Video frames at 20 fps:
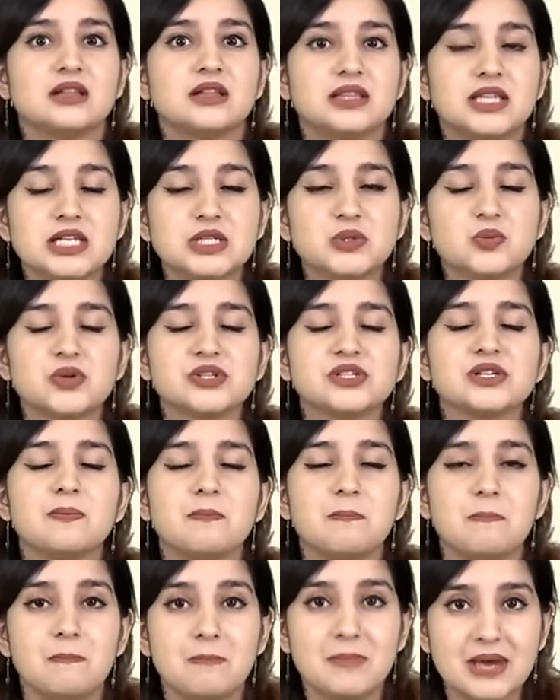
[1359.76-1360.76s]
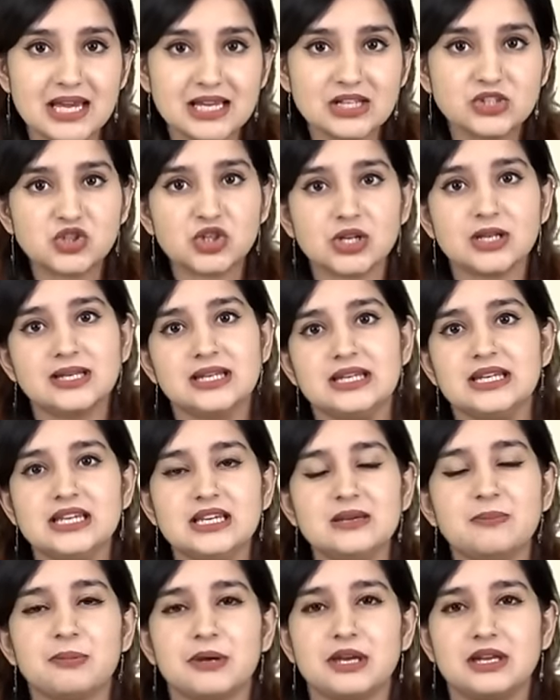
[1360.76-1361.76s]
This was a major
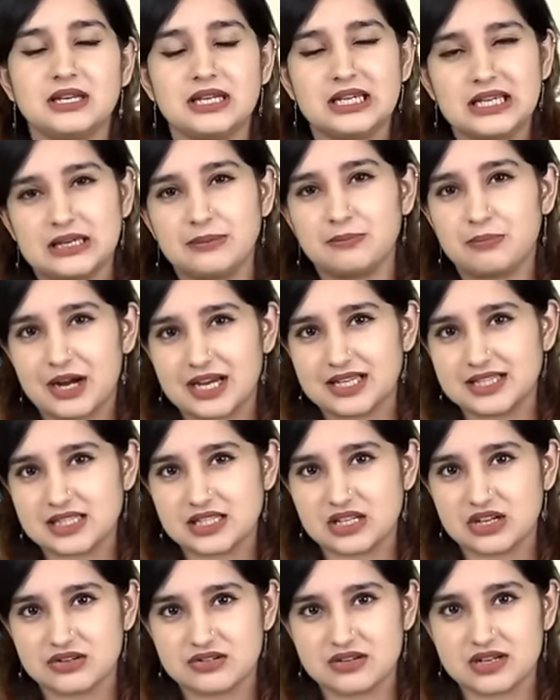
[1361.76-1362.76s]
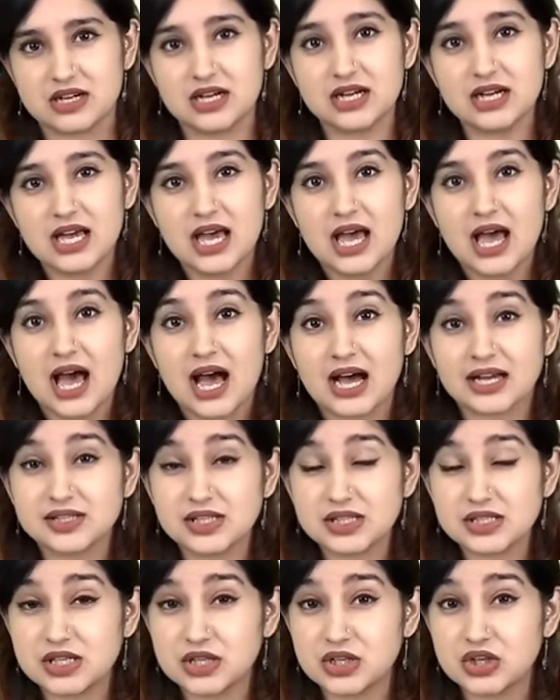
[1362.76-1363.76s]
leap in Ebright's career as
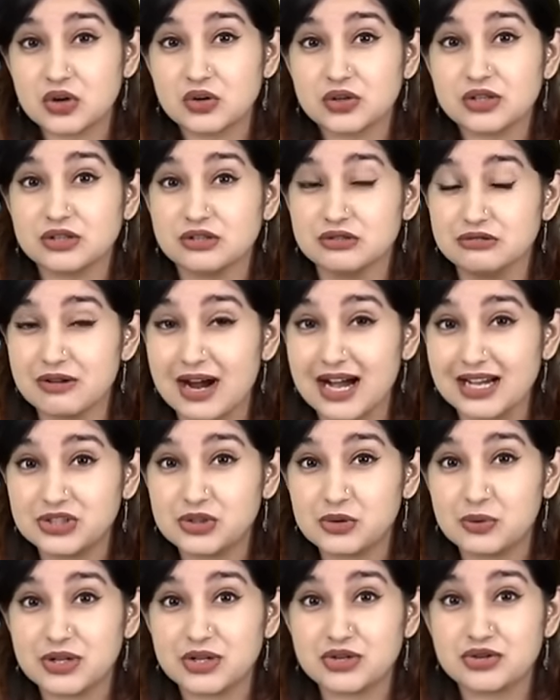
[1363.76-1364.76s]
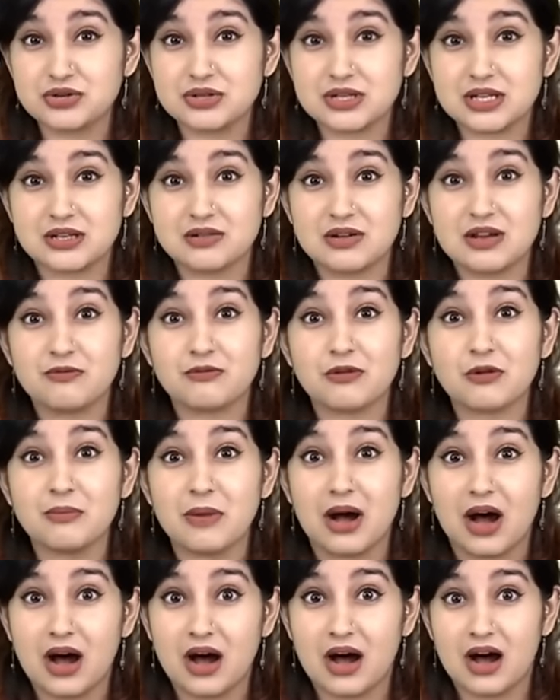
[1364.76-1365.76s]
he secured a graduation degree from
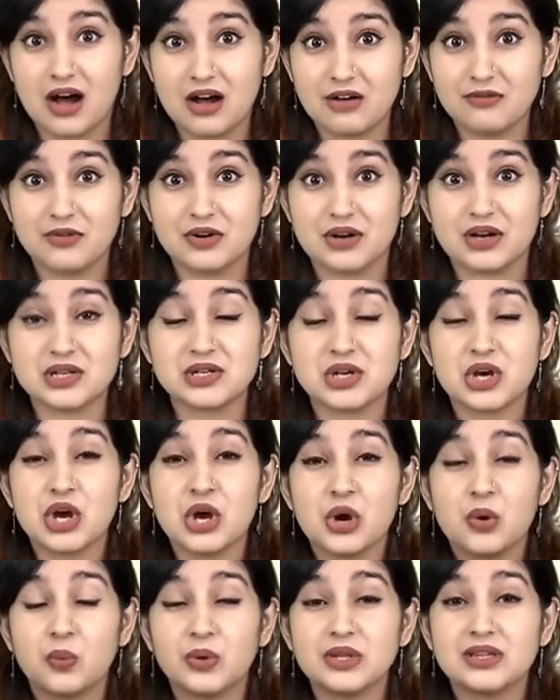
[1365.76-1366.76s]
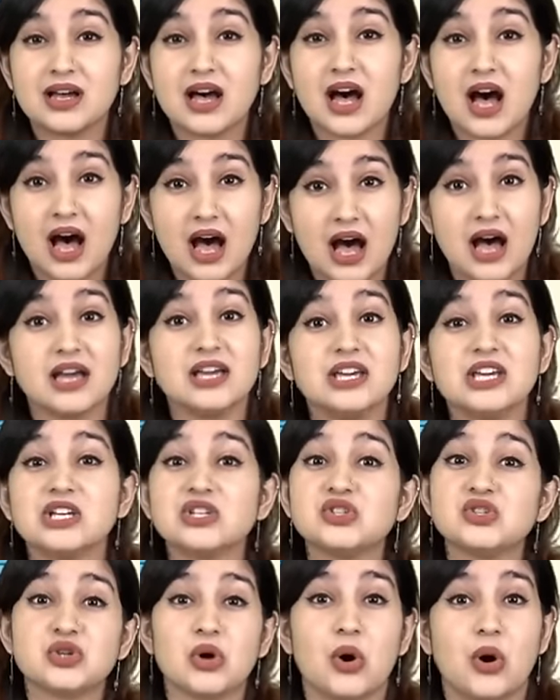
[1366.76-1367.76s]
Harvard with the
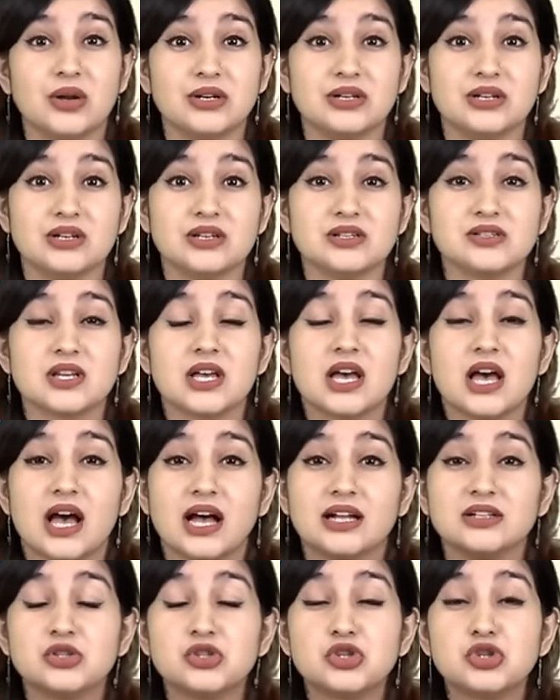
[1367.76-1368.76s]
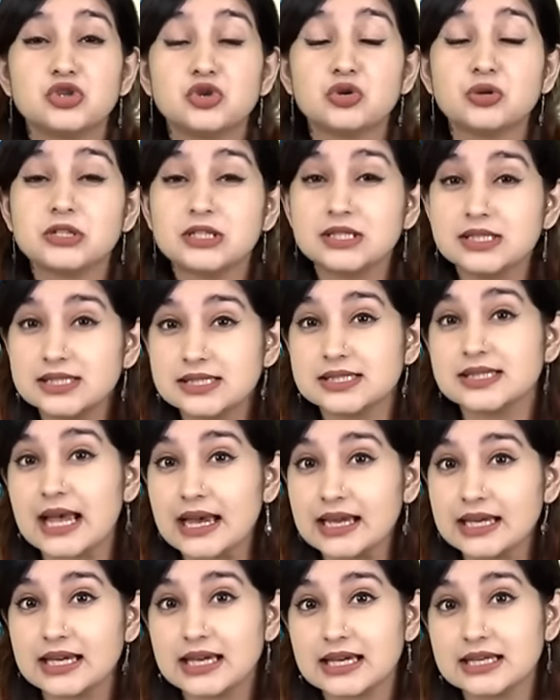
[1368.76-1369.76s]
highest honors and stood
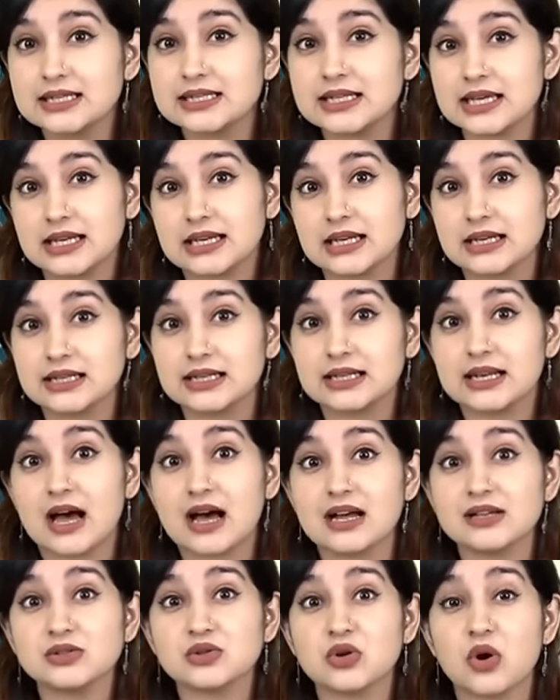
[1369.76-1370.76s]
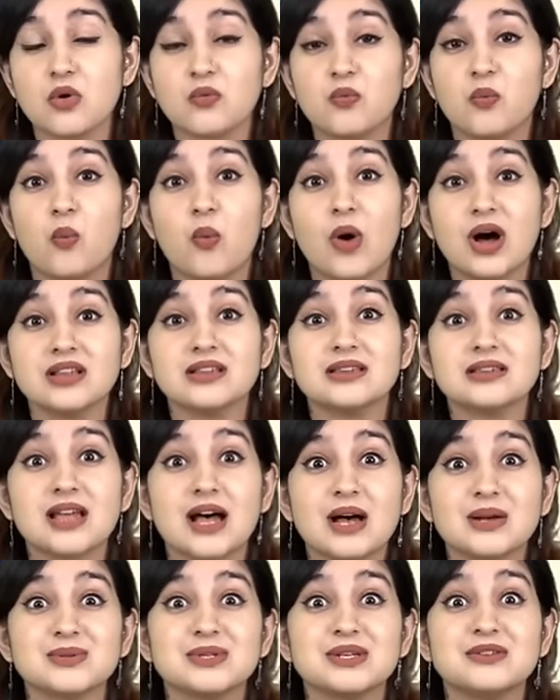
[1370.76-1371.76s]
second in a class of
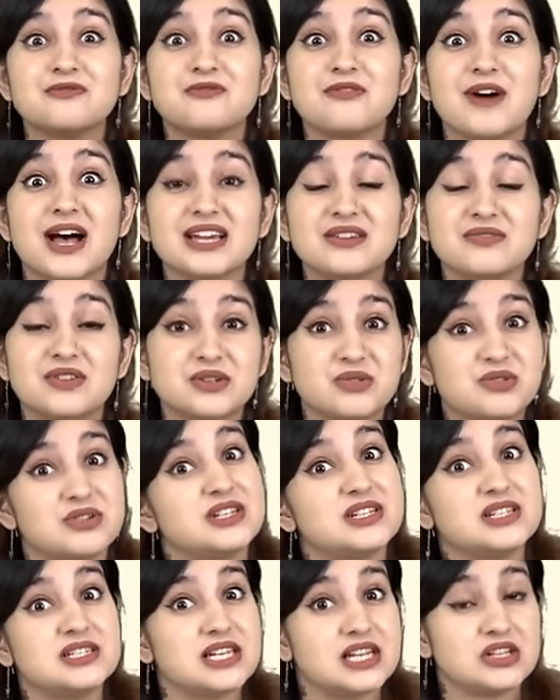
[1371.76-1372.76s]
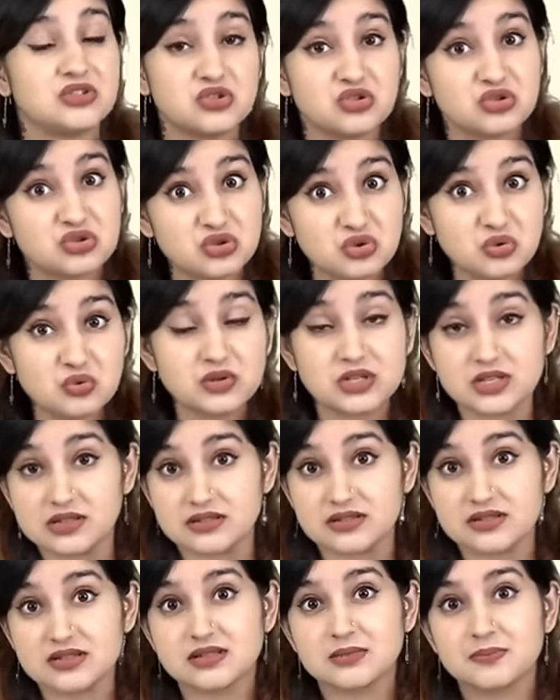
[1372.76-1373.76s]
1,510
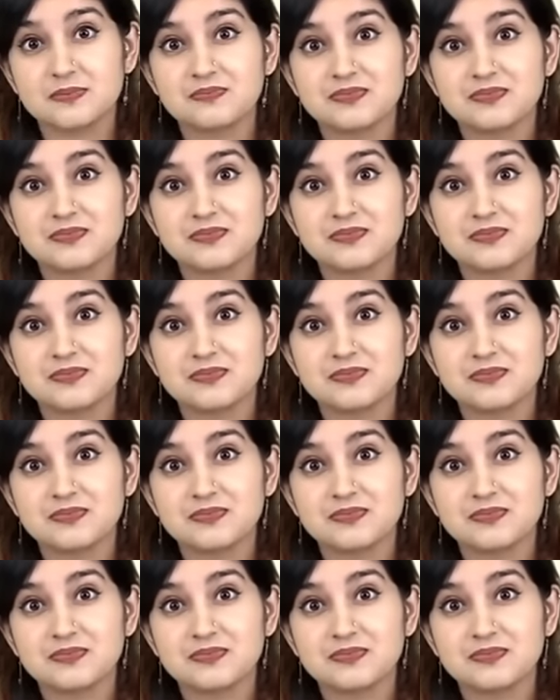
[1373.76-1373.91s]
students.